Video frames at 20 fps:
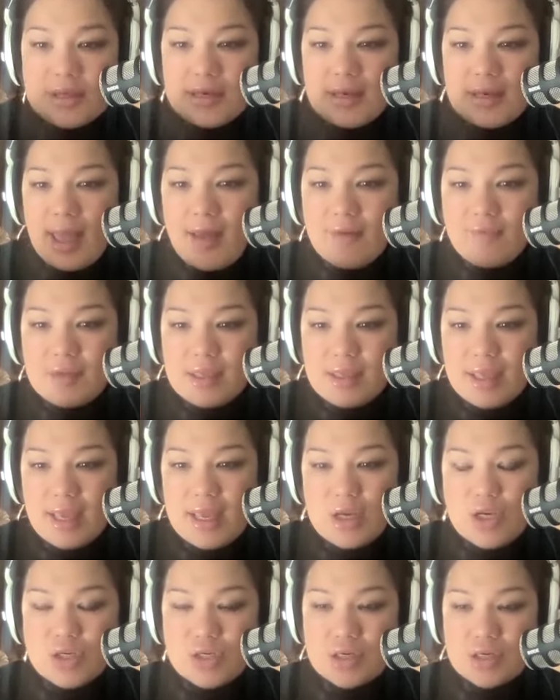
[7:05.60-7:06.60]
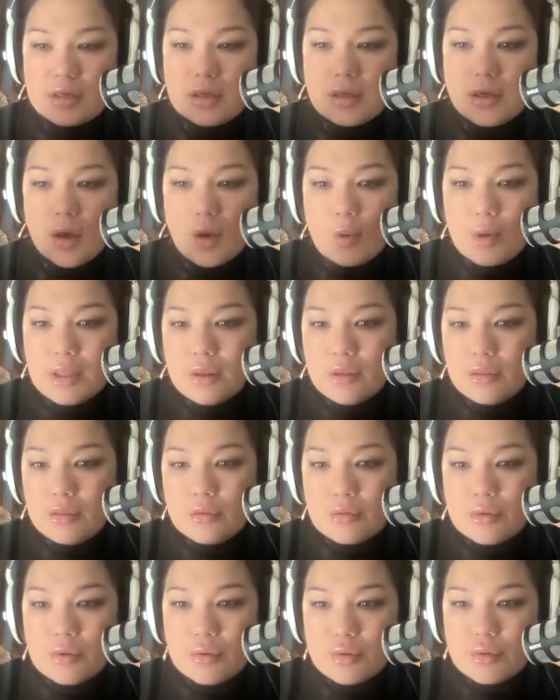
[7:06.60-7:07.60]
the navigation going
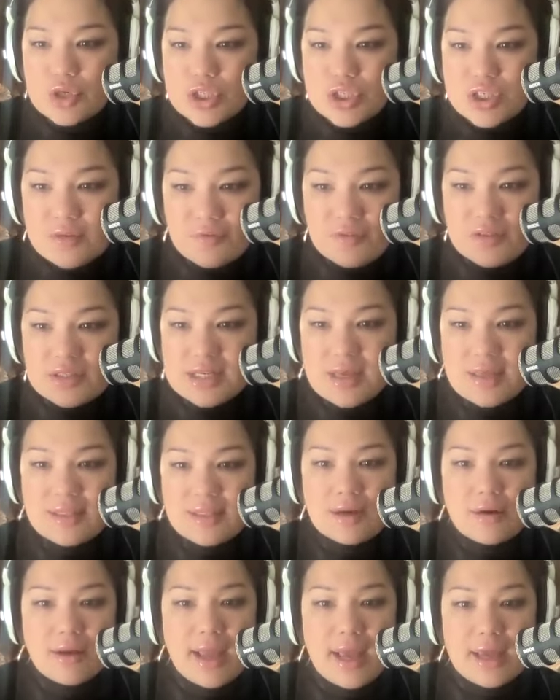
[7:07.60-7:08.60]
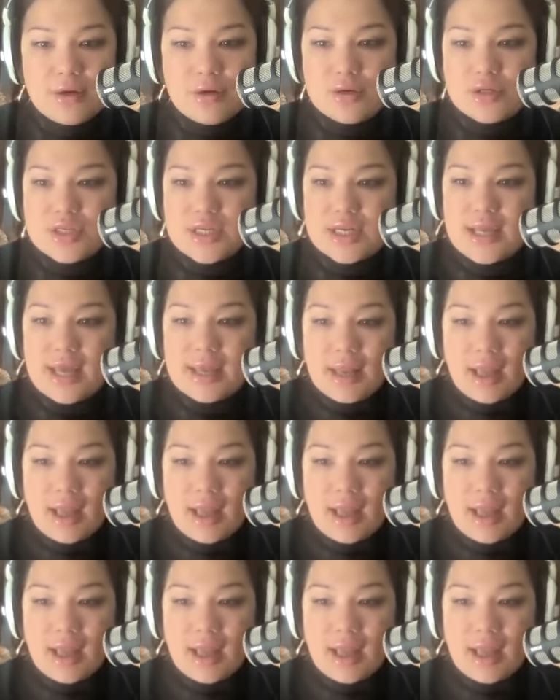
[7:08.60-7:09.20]
through shifting their energy.